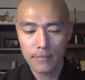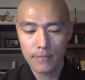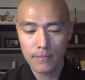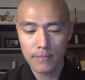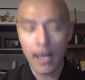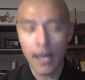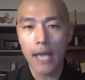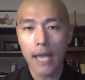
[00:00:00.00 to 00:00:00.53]

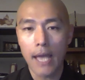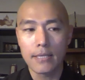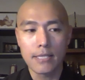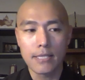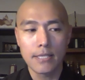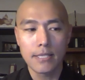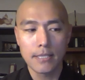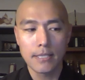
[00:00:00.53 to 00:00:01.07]
the
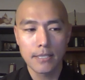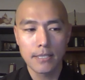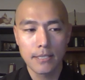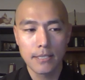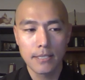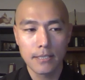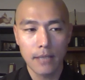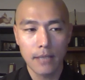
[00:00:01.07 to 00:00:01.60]
kindness
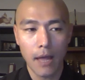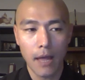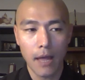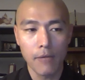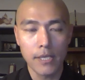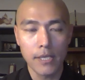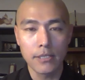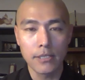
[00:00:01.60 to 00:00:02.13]
that
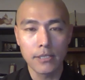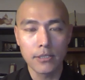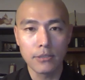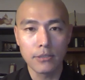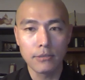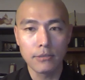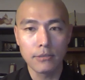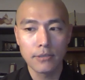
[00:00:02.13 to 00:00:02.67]
we can
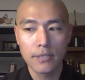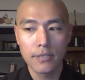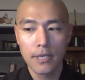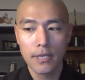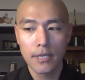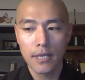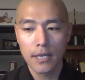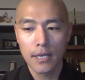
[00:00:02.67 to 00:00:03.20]
do.
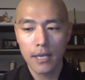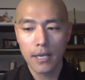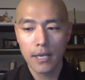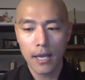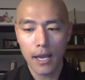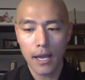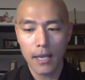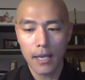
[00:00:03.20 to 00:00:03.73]

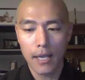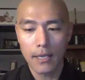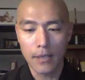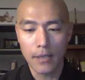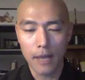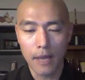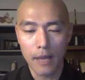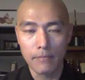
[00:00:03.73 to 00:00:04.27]
I
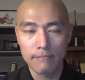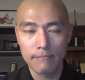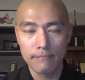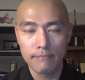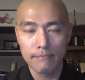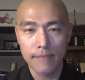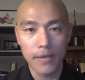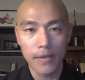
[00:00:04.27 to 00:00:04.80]

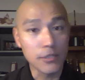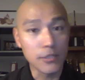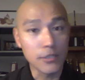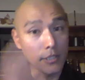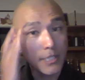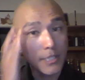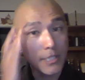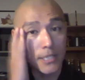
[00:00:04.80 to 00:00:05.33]
used
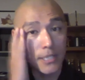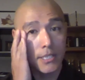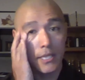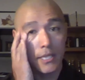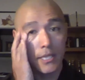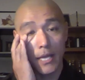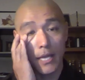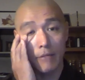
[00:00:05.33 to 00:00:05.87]
to teach
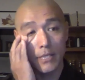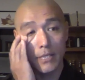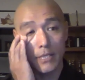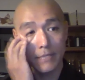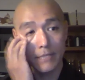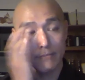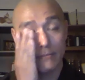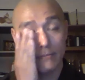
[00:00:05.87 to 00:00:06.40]

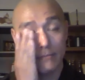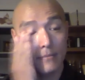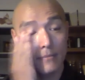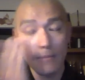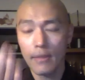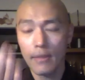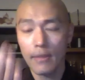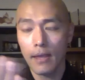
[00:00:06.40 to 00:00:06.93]
language,
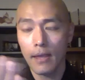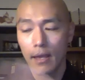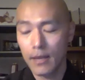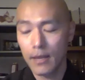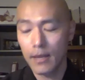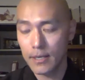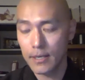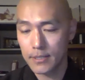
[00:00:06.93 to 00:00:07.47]

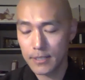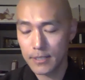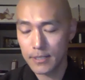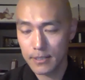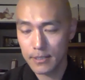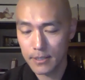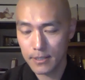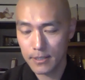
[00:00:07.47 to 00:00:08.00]
and
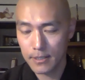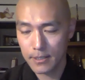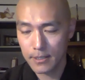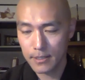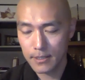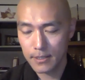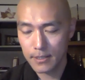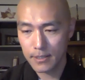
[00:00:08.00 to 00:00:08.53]

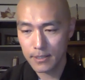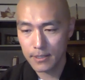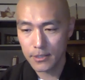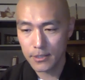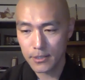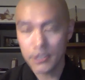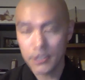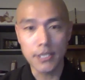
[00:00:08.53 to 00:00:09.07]

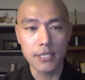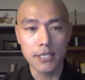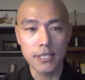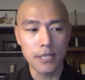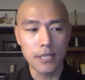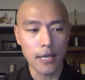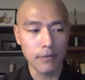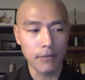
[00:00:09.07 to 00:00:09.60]
used to
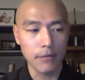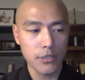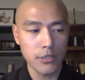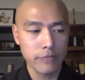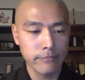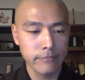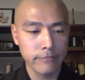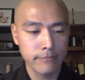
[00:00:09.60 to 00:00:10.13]
teach
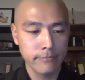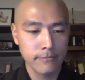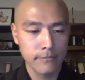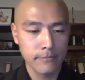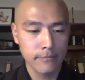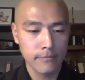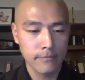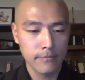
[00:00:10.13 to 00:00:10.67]
language.
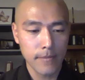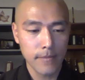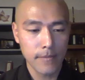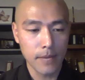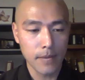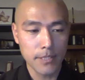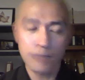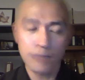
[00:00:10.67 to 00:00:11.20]

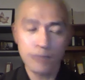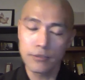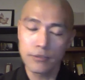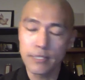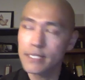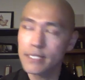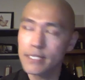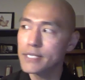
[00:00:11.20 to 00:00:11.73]
I still do
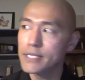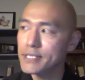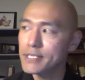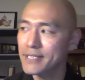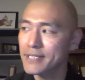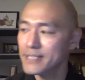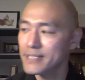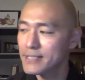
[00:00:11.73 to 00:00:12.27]
in a sense,
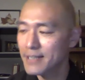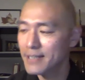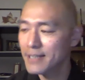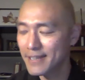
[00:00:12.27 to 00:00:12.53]
yes.